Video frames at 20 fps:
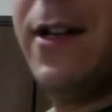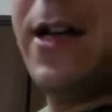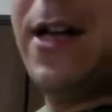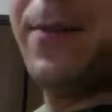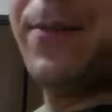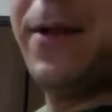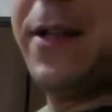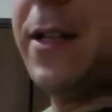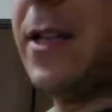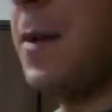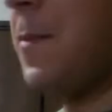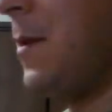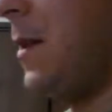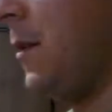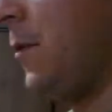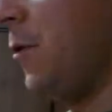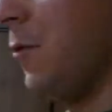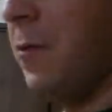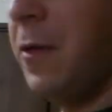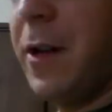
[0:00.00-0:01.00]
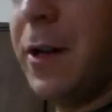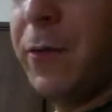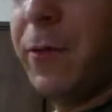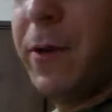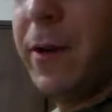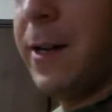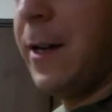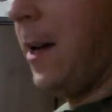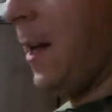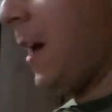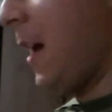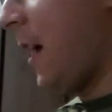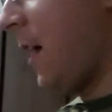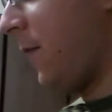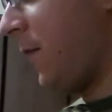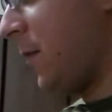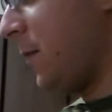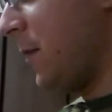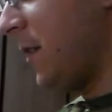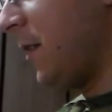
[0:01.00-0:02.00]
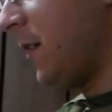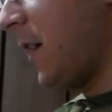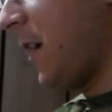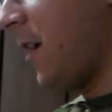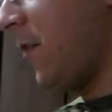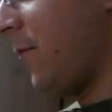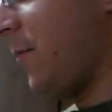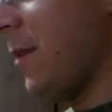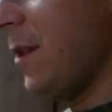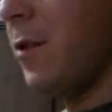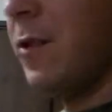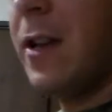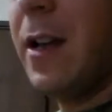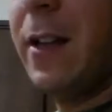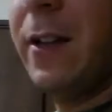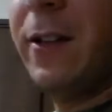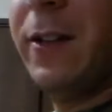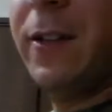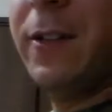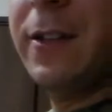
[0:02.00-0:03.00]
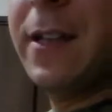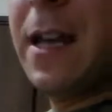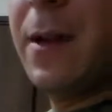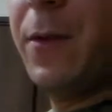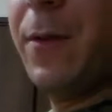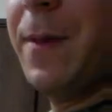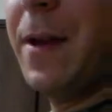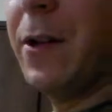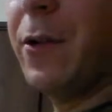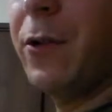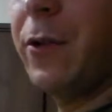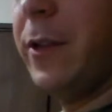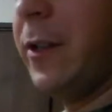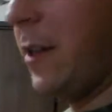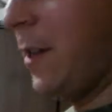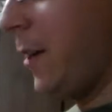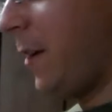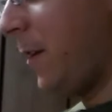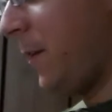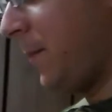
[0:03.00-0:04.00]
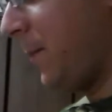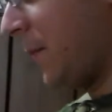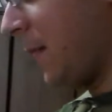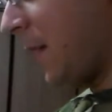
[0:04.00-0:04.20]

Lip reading: I'd probably keep it down to 1, 1.5 to be safe, but you got your little Camelback holder here.